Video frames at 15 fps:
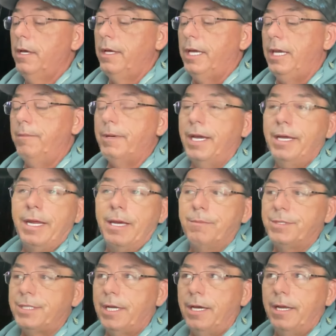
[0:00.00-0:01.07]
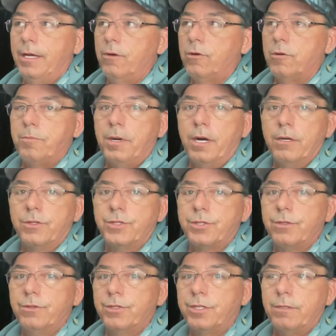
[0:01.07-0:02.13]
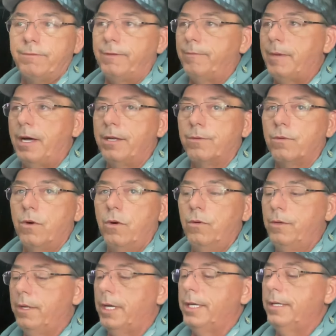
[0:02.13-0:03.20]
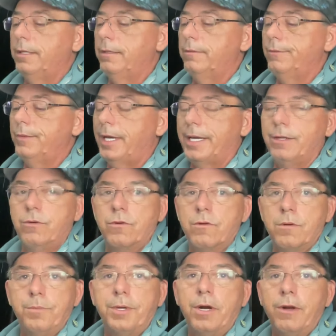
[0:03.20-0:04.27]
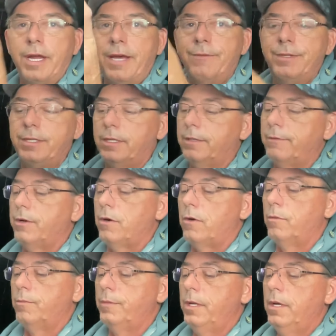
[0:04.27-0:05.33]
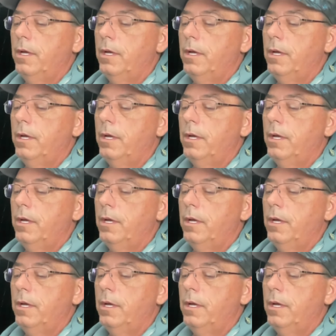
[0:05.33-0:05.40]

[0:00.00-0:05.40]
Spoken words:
eBay and Amazon I order parts through, so if I'm on the road I can order a part, have it delivered home.